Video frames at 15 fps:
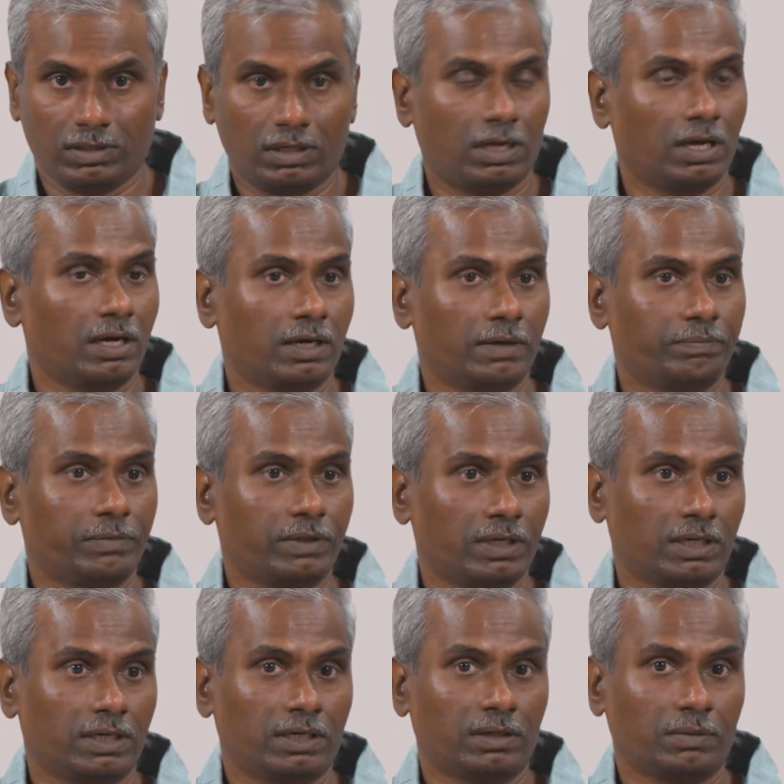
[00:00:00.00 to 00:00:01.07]

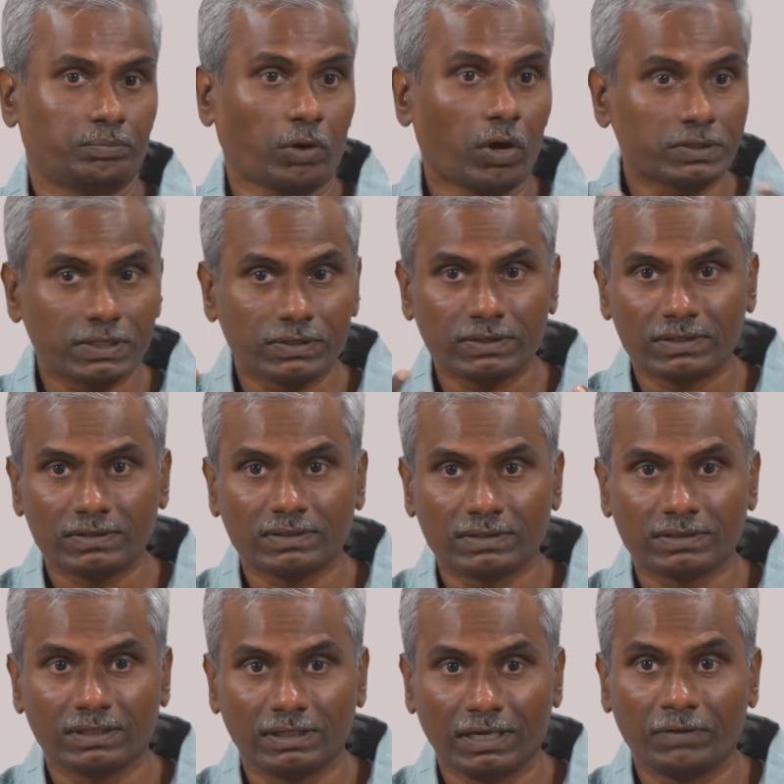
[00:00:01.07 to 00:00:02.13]
processes
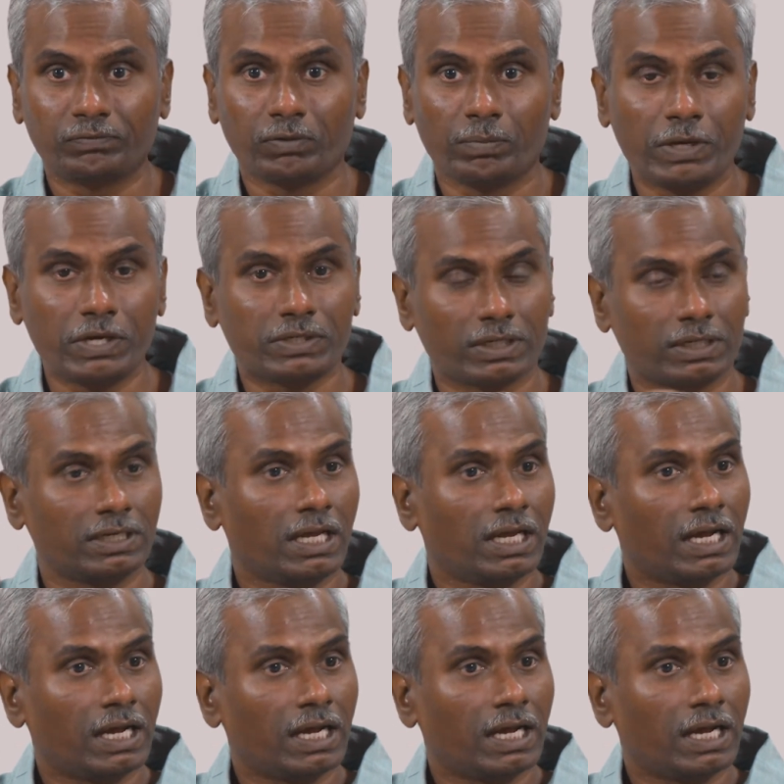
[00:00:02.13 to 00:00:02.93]
information